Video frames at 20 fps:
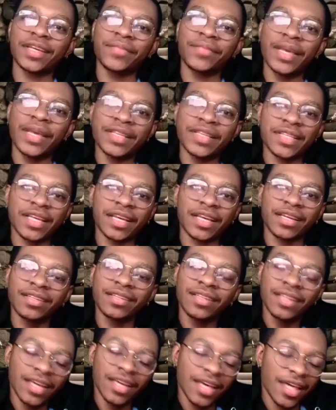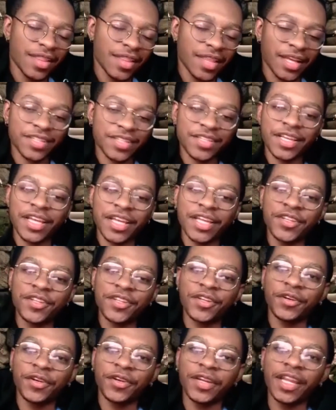amazing. Thanks again
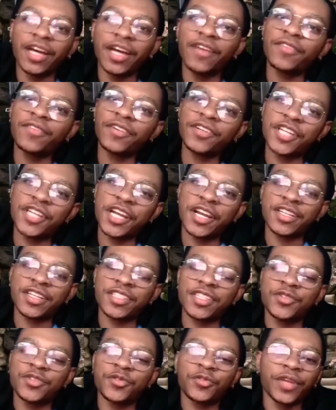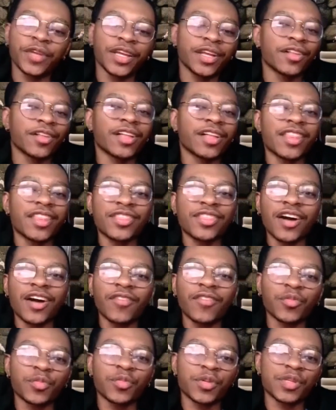to Irina for sharing such real and
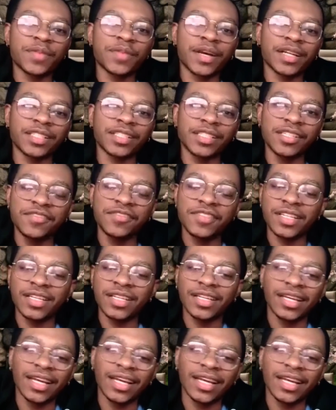thoughtful perspectives.